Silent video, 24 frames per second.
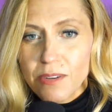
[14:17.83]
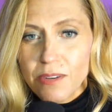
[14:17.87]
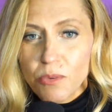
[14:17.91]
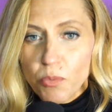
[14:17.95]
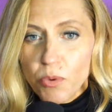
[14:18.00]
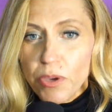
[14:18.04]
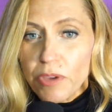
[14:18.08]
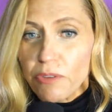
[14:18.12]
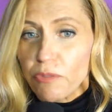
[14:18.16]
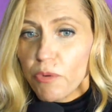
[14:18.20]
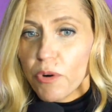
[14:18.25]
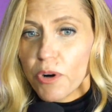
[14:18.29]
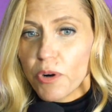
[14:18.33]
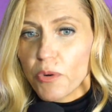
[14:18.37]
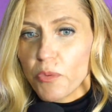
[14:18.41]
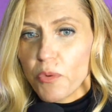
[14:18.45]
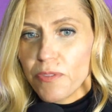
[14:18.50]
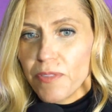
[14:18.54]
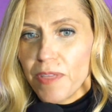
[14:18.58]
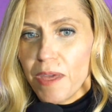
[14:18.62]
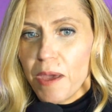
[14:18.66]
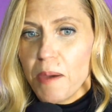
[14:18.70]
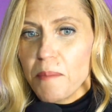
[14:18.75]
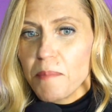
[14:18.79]
And we've worked
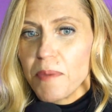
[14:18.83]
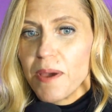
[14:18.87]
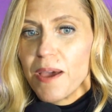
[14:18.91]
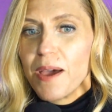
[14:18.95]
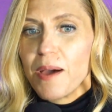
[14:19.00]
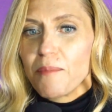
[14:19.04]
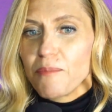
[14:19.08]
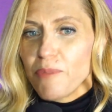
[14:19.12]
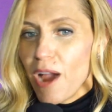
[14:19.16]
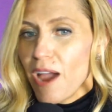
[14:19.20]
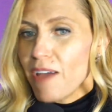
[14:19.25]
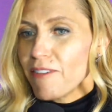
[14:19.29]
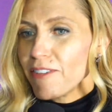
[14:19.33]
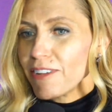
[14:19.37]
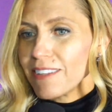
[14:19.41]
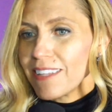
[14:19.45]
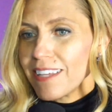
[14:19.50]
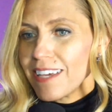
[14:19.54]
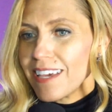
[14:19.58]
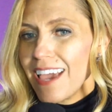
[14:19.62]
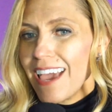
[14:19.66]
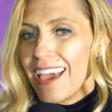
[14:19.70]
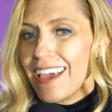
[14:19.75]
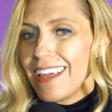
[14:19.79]
with them
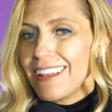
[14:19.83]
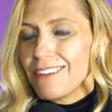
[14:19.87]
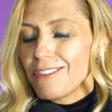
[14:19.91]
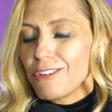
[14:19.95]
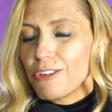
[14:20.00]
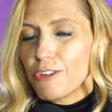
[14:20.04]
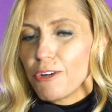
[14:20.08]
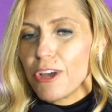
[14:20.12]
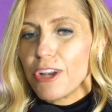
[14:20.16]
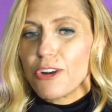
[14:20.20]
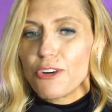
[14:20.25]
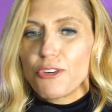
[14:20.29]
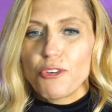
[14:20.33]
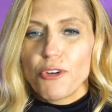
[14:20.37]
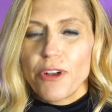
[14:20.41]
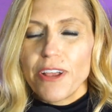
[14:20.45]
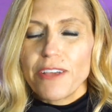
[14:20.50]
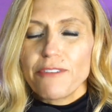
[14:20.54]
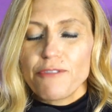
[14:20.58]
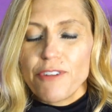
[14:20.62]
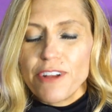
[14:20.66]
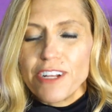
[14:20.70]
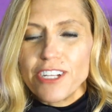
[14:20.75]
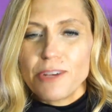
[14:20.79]
privately and created a
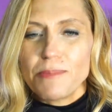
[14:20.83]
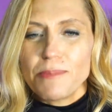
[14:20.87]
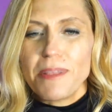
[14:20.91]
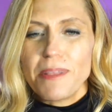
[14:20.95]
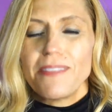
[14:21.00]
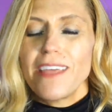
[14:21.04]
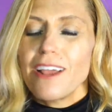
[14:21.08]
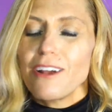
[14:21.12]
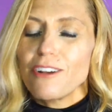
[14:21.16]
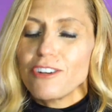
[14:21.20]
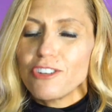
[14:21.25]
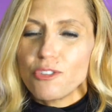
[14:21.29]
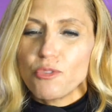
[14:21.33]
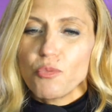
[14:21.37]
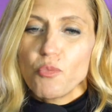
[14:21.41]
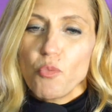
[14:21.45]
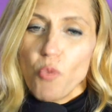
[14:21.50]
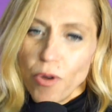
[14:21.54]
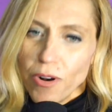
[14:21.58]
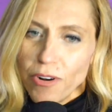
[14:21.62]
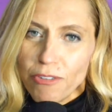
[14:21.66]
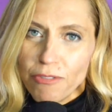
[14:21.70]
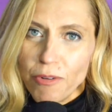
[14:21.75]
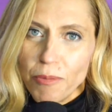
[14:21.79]
great friendship, and they are just
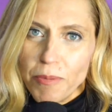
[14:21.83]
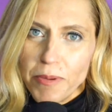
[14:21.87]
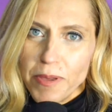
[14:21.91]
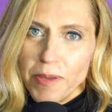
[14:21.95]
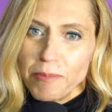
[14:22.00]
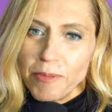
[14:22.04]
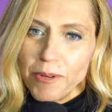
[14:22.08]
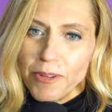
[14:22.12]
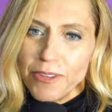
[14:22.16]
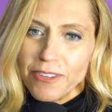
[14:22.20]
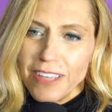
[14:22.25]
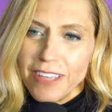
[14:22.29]
wonderful people.